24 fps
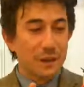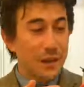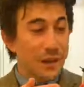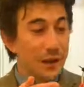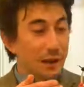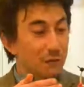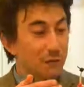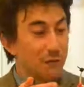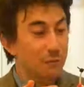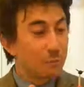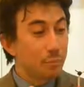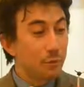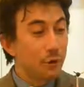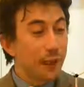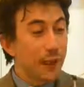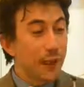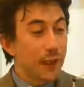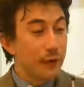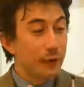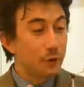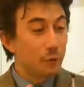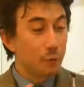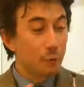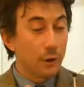Every
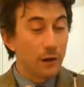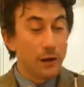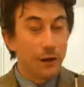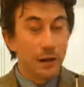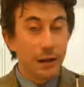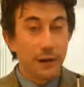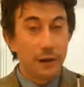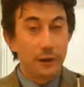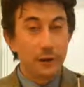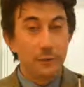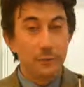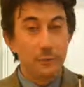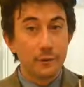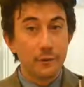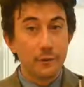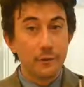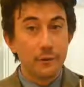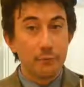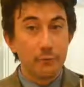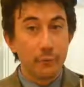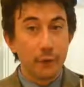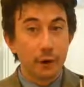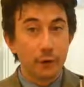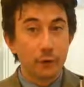black and red atom in
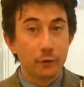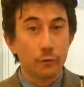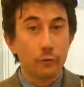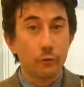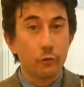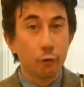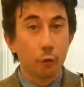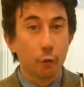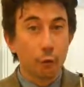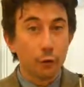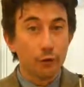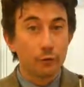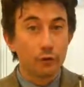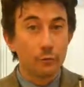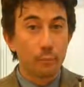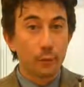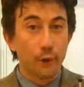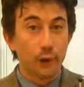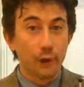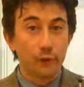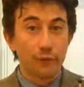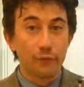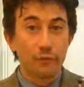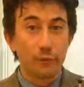this model
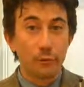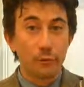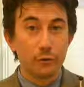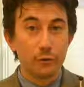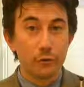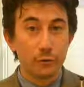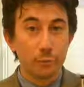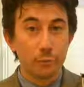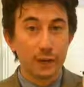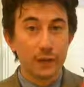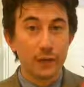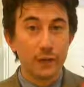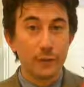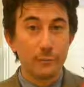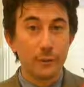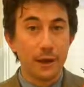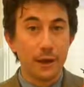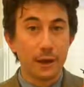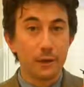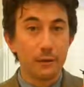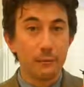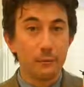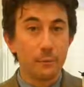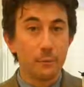corresponds to a germanium
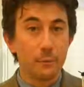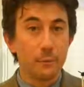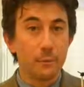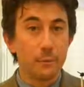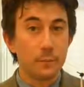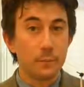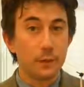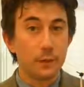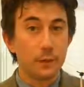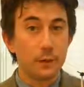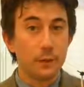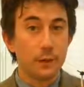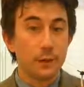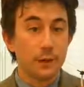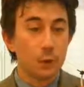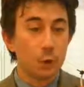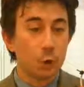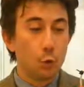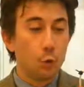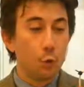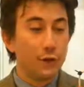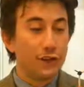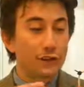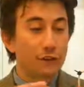atom.
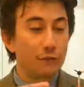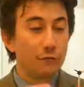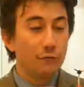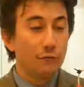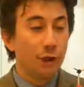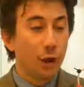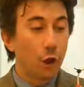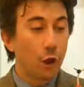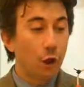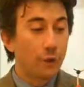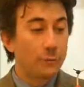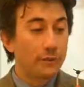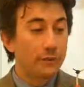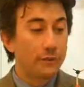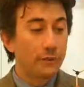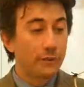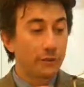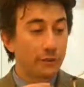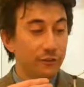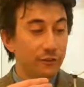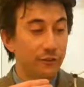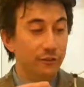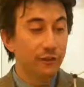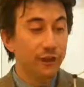We developed
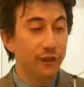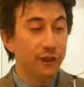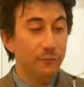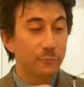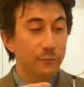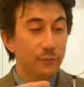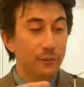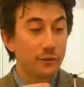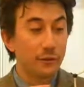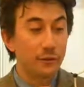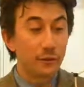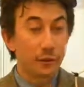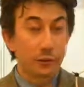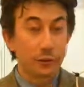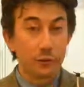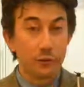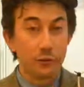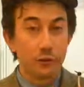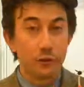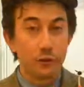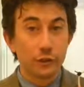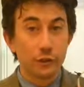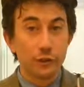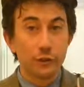the synthetic
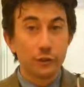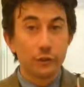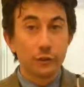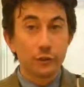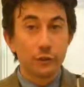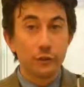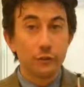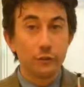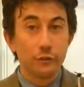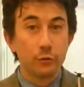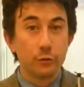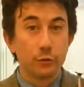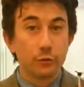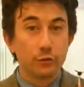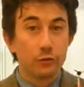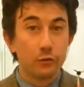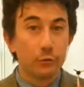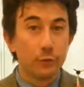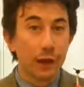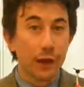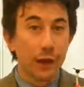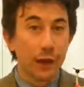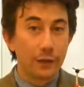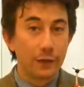methodology to
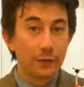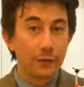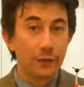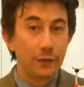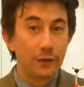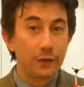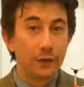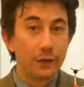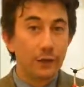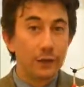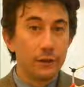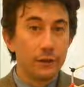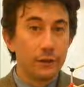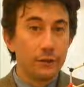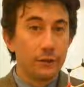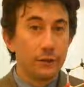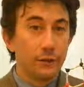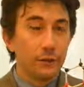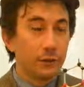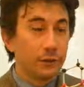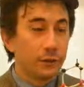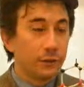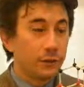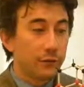extract
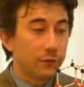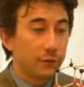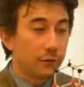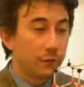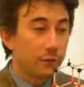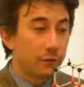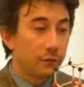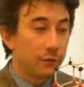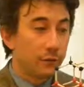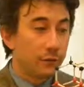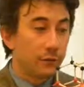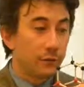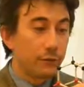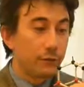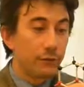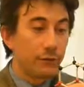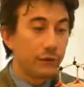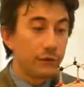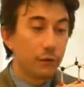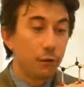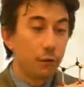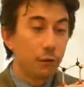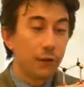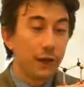this
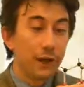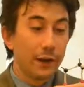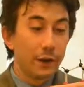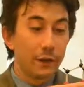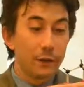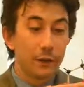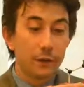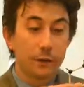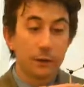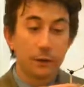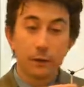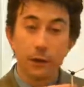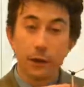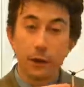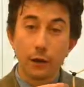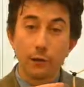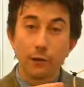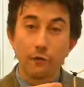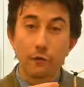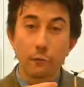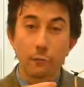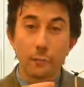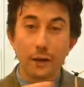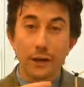single layer
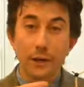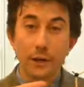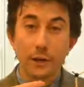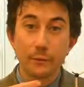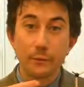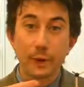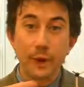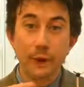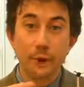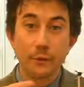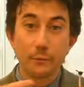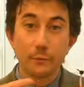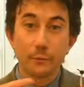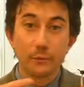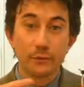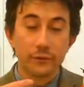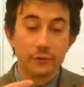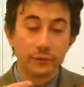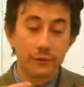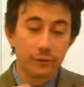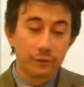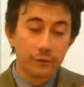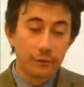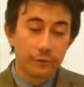of germanium
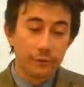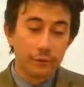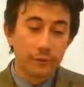atoms.